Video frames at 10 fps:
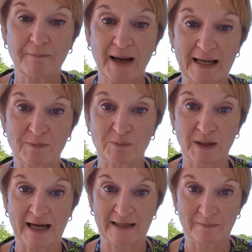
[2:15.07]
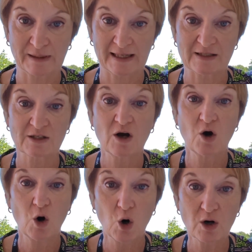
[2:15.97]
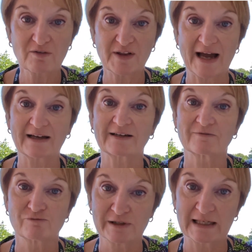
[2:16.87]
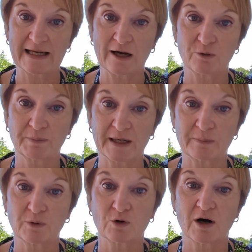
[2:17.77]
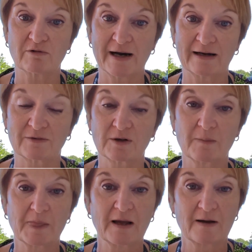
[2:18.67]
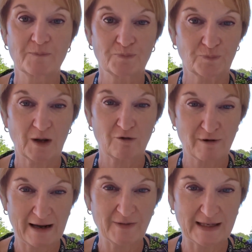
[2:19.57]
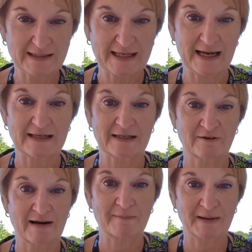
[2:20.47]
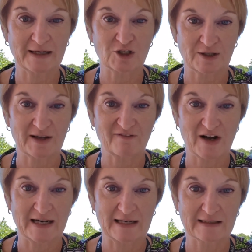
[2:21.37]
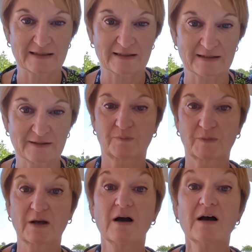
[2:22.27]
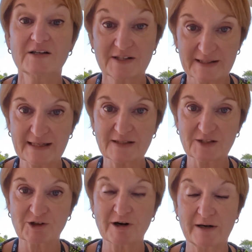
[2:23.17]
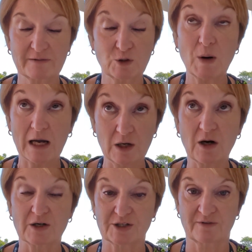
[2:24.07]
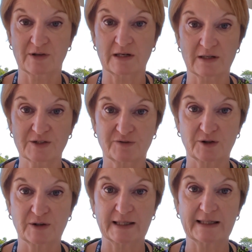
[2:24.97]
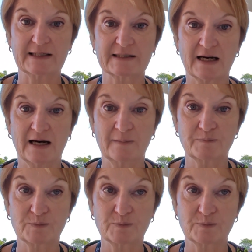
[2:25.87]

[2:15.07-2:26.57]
put a payment plan in place. All of that can really help people around their debt and around managing their finances. So DENS has grown quite a lot over the last few years.